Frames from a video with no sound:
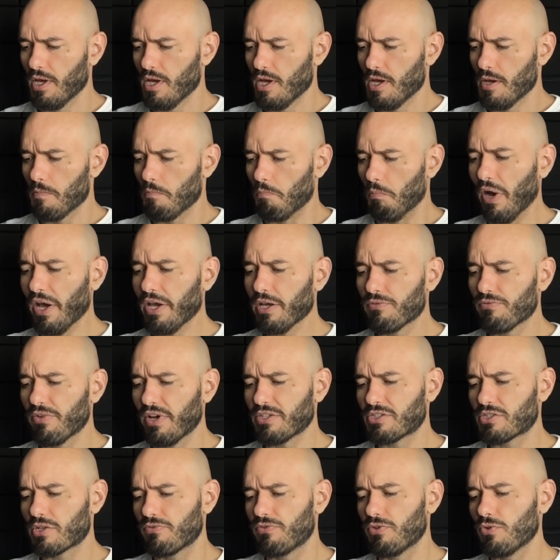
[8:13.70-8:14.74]
My
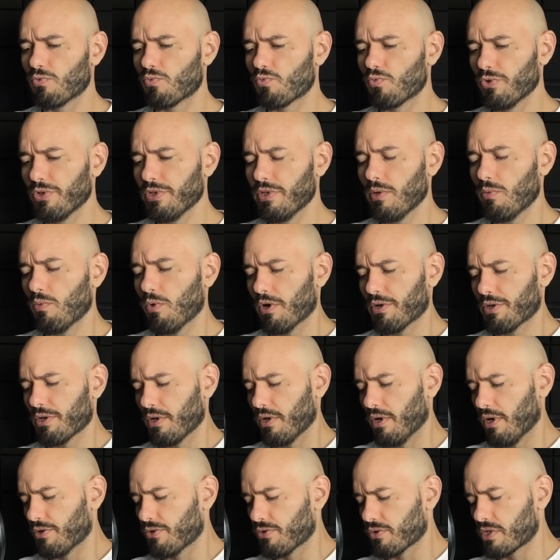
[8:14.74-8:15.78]
advice, if you really want to
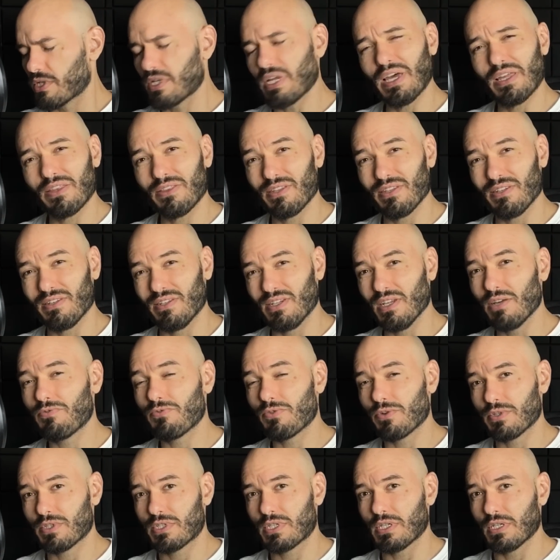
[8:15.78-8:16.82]
understand the
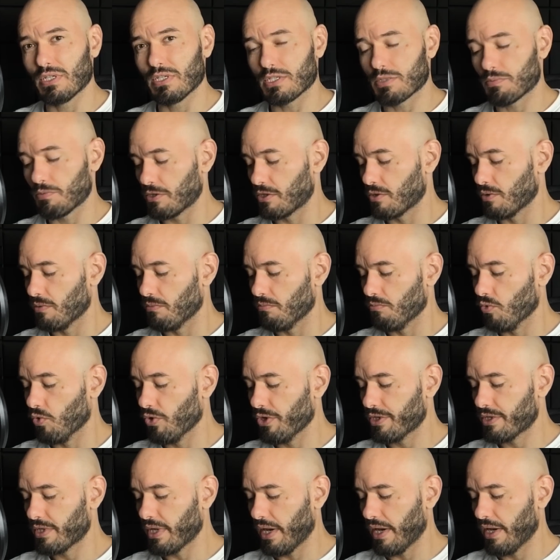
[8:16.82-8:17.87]
differences between Muay
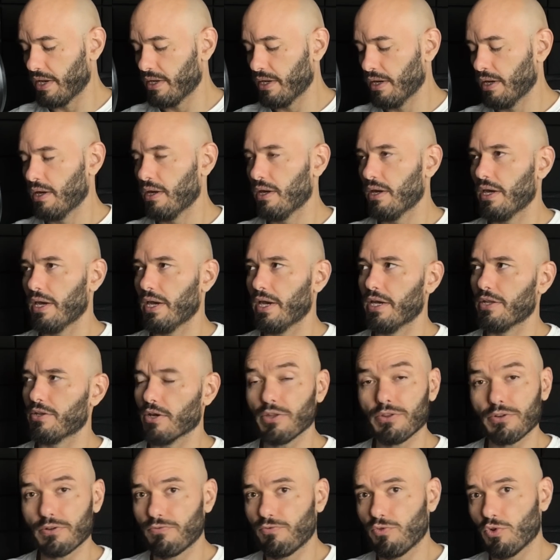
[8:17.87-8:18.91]
Thai and
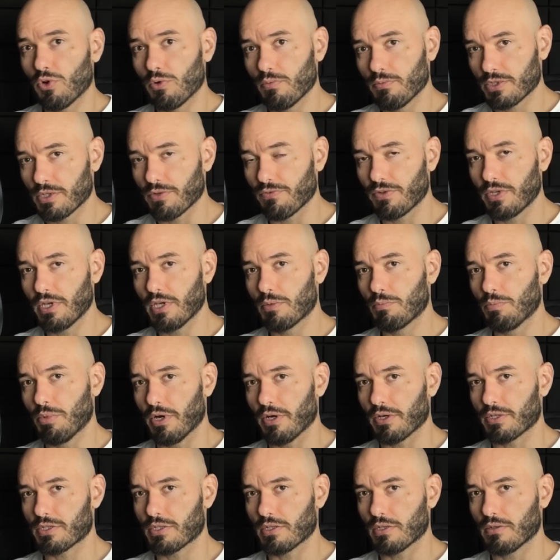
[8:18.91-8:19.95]
other forms of
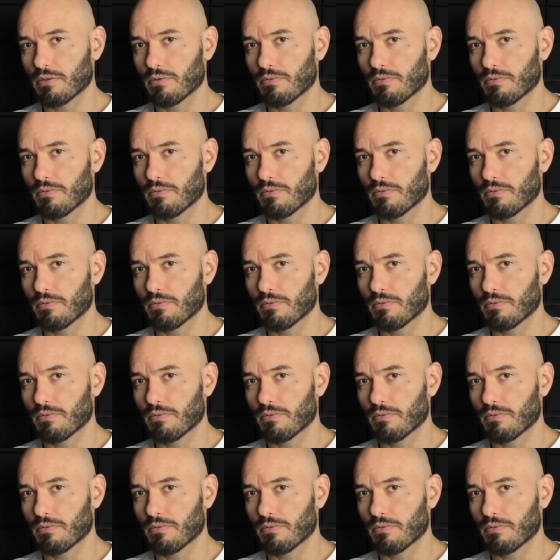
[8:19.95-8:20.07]
kickboxing,